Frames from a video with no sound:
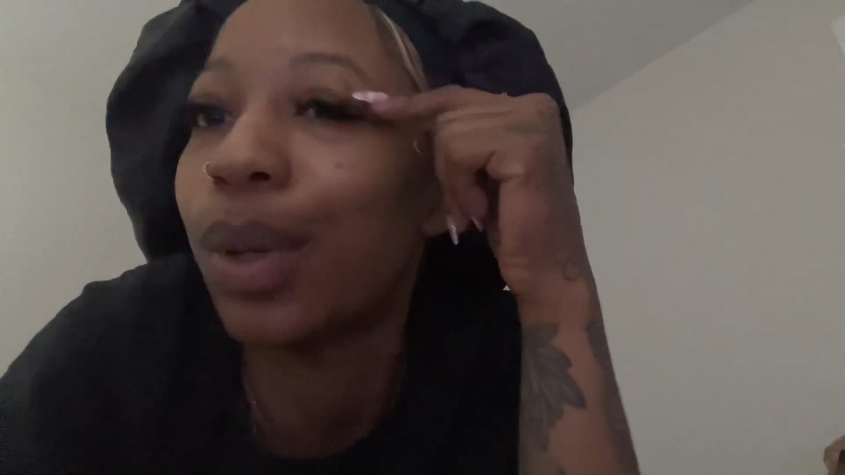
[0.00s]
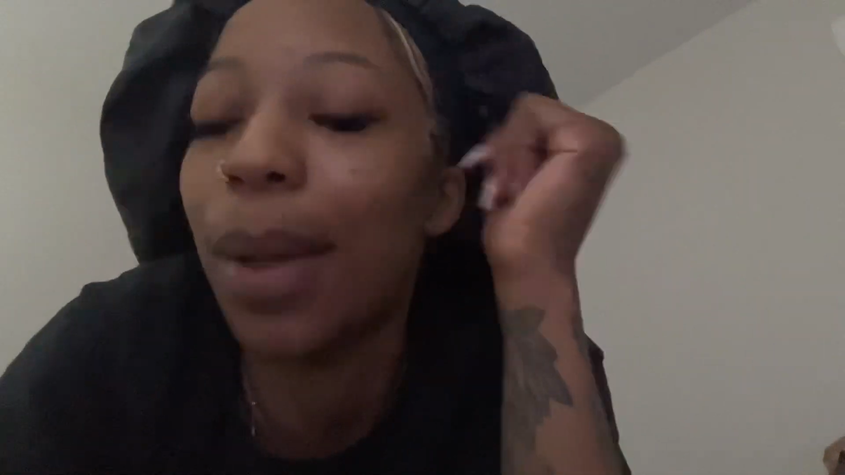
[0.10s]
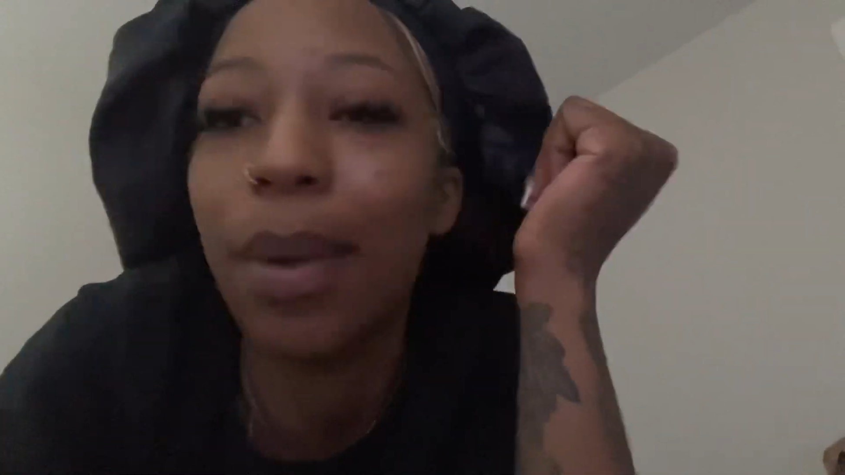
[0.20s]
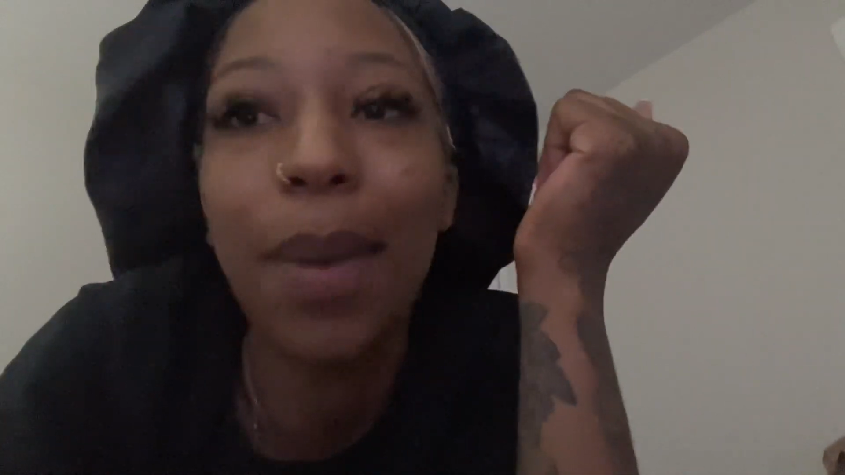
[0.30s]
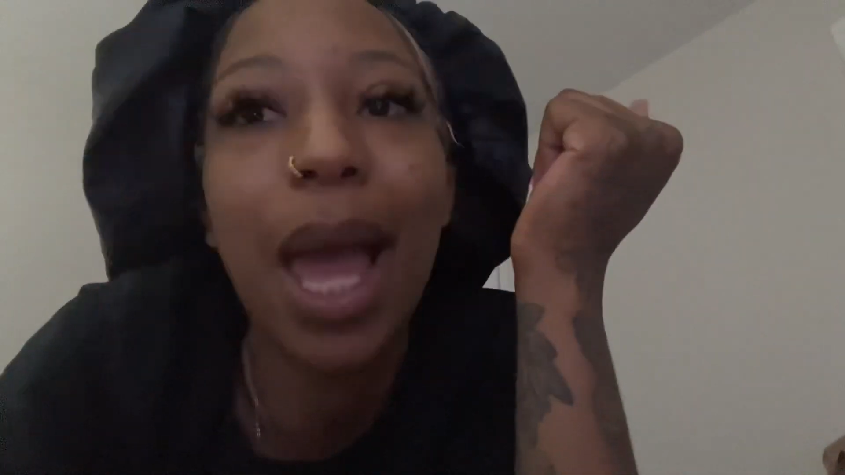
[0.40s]

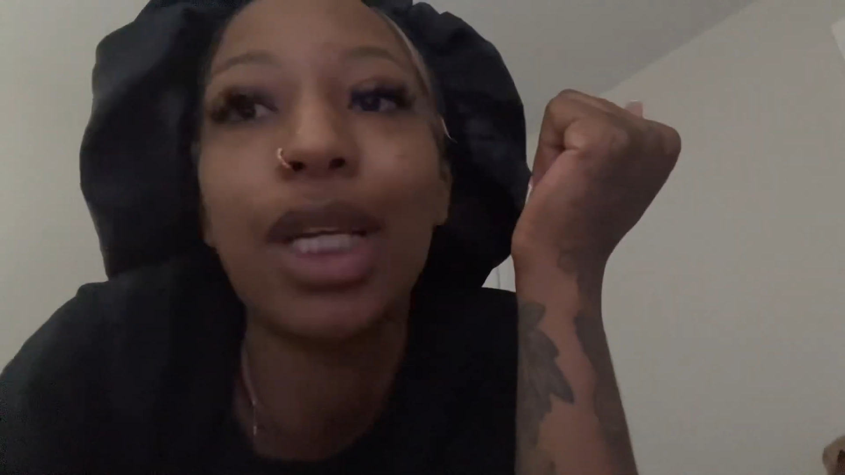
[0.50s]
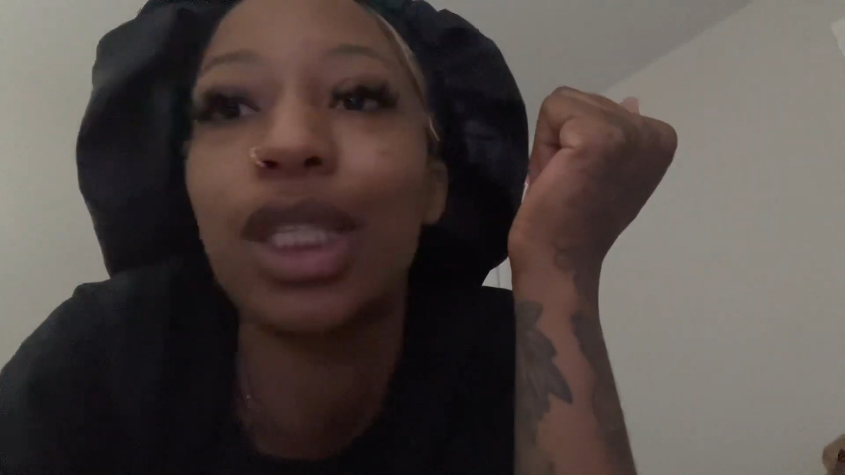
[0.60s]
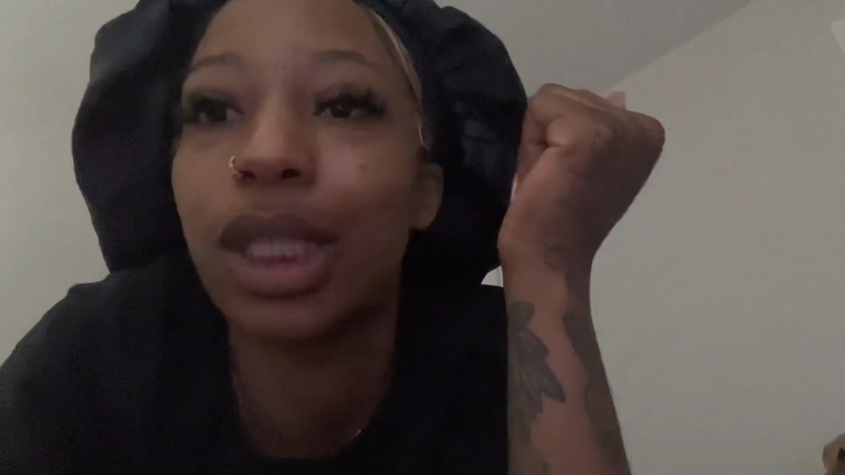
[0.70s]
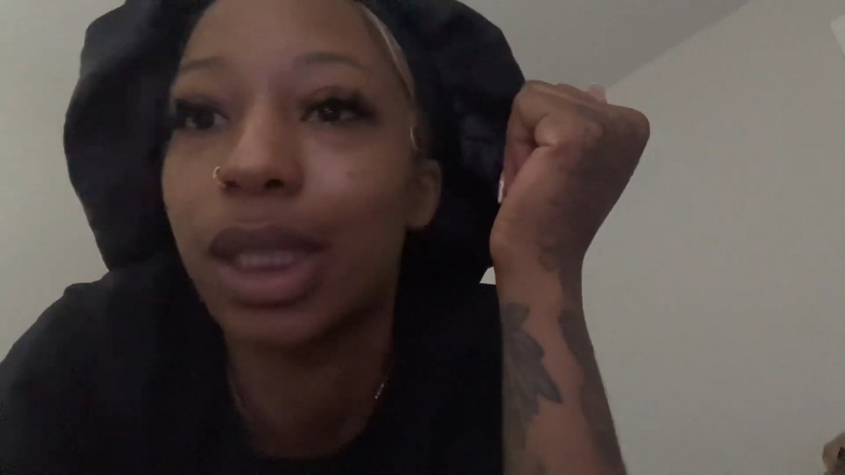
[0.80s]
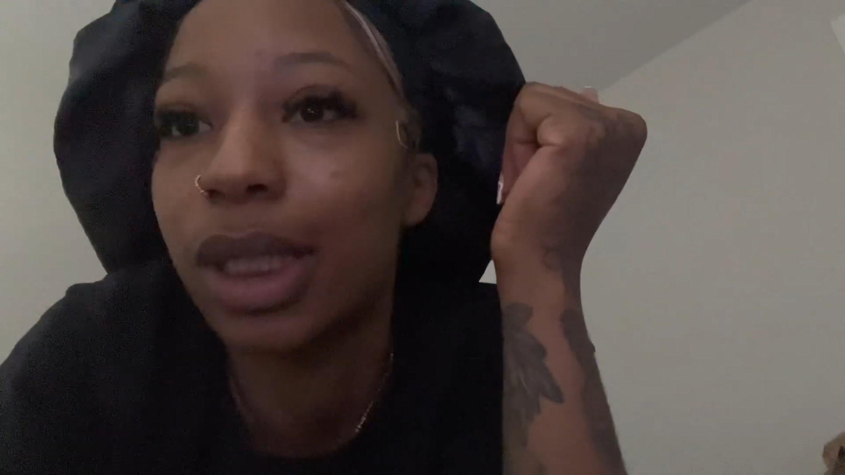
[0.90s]
I'm a
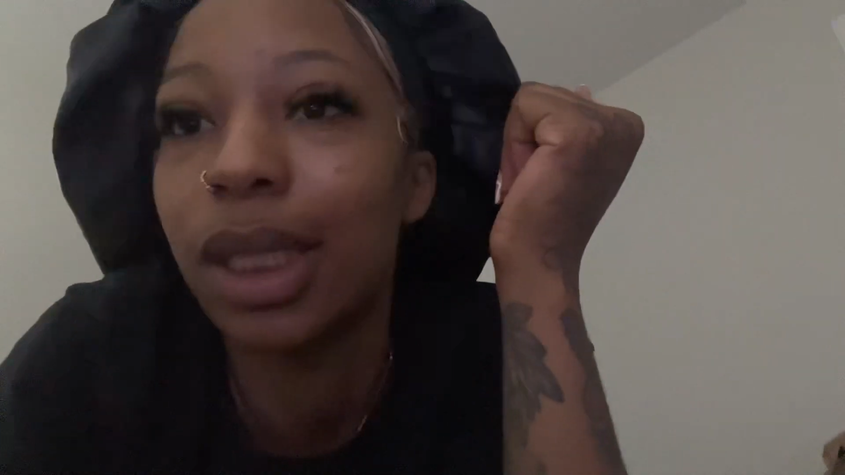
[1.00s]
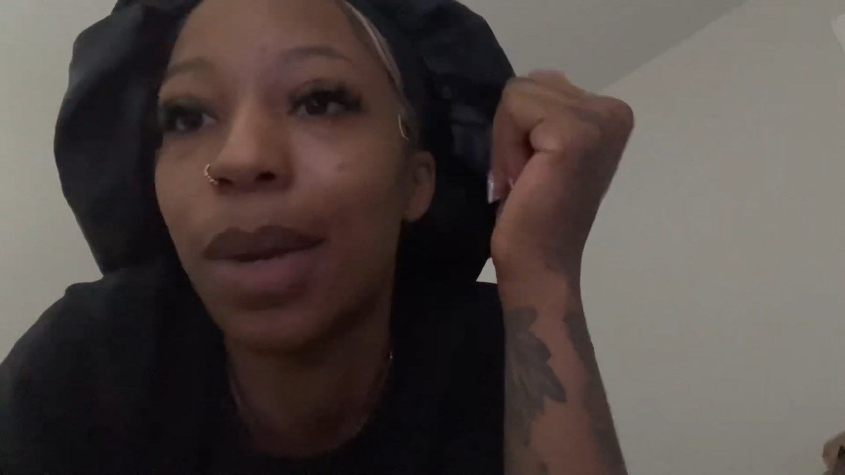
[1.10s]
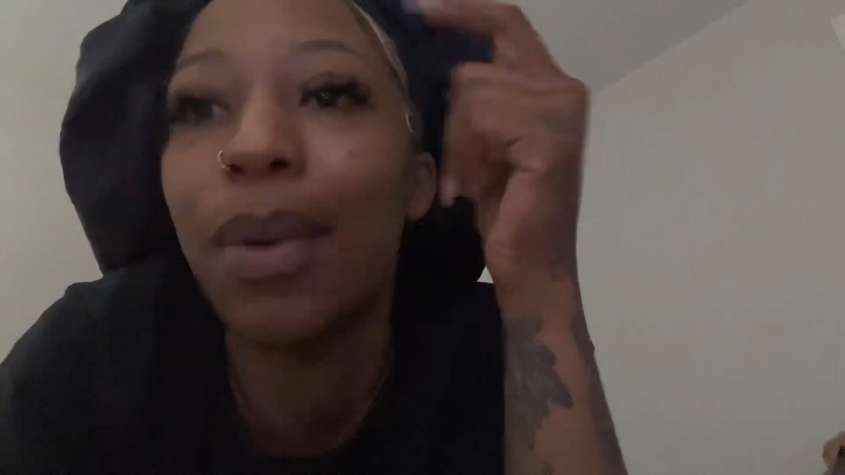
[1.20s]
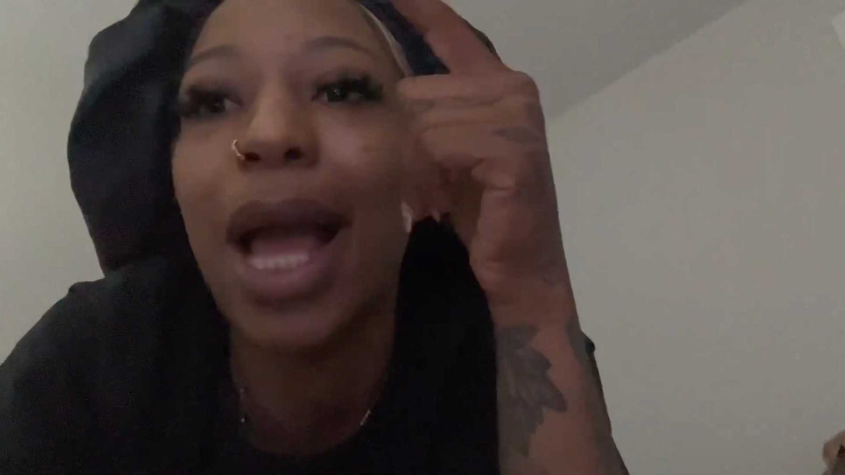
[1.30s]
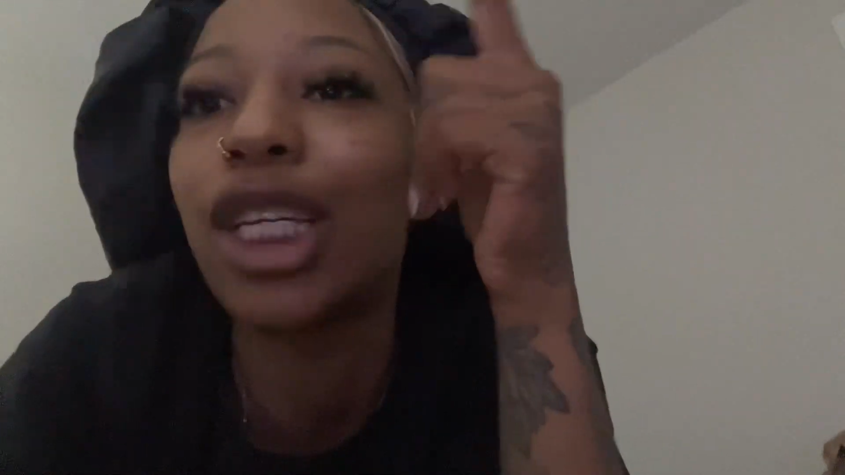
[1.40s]
bachelor.
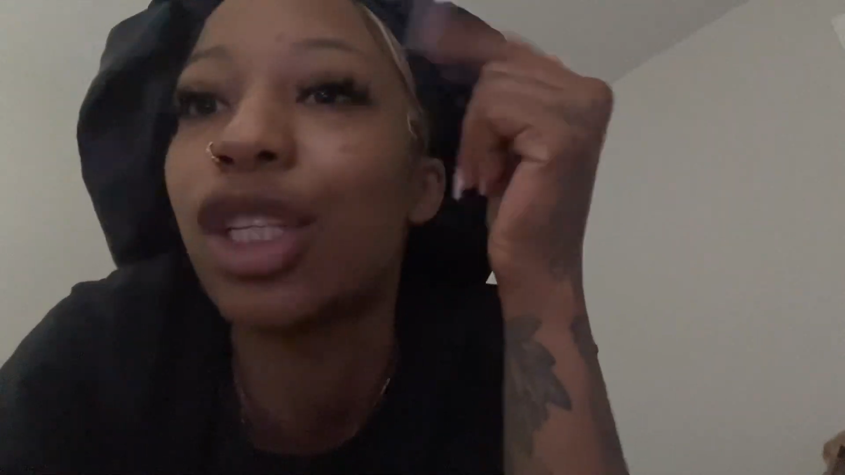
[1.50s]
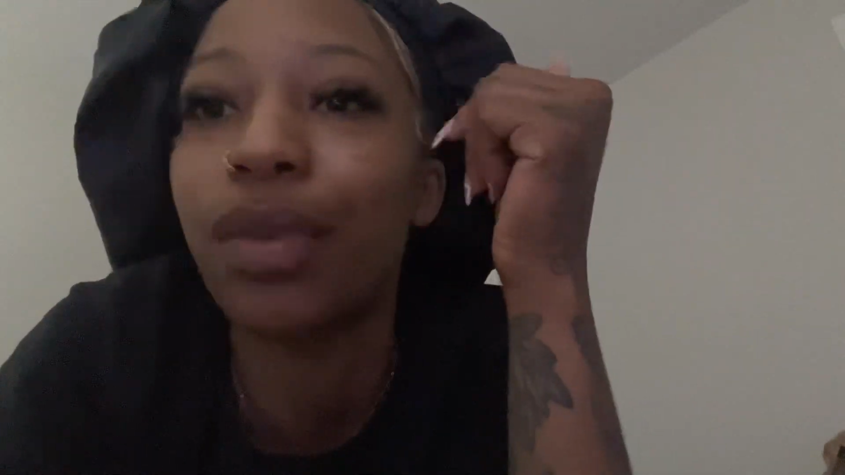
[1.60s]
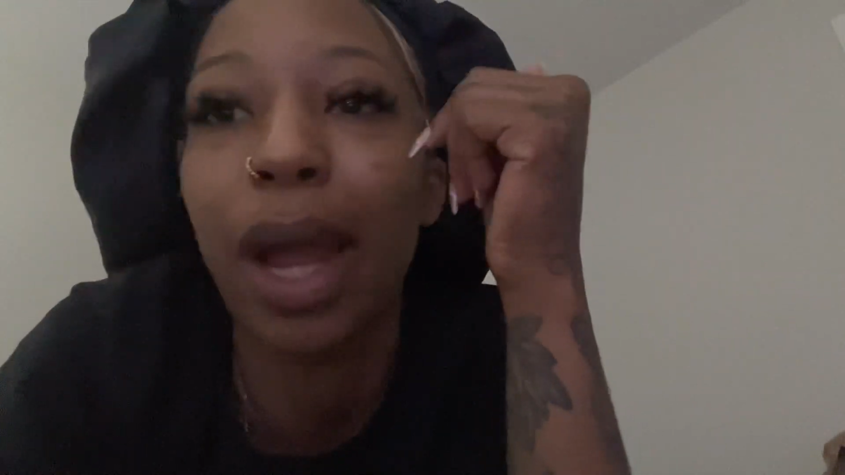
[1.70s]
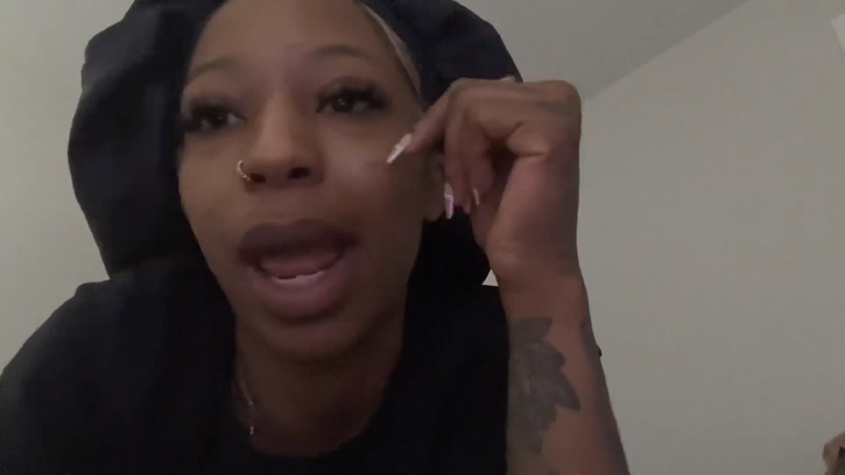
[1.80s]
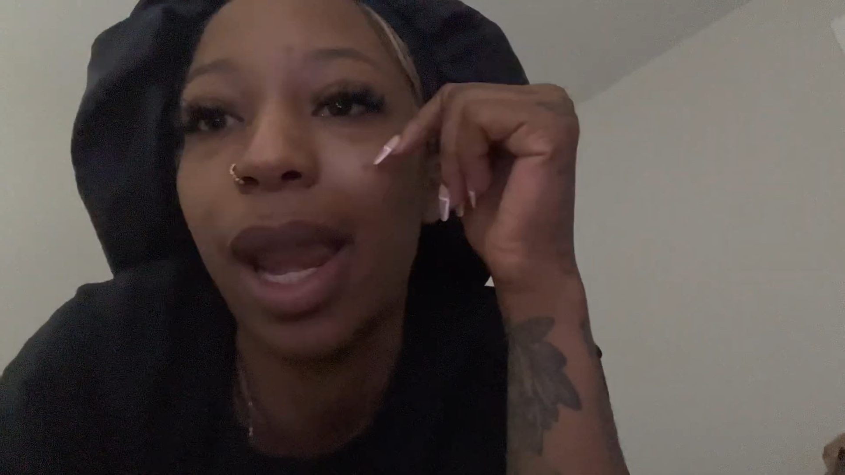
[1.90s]

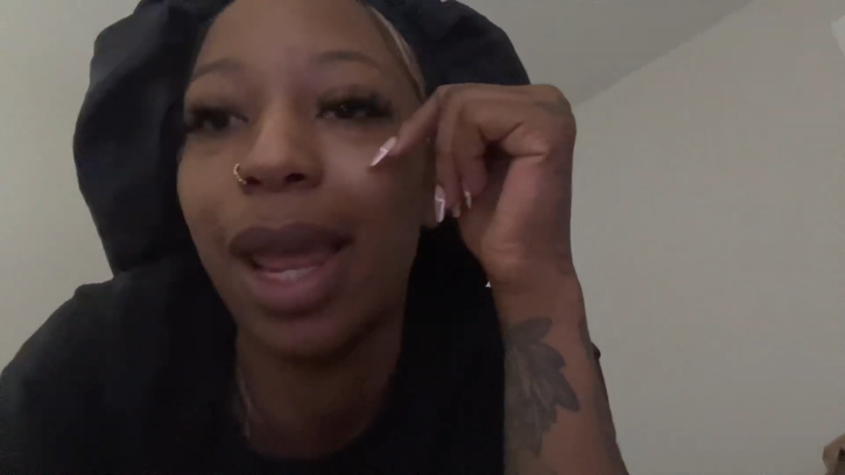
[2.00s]
Bachelorette.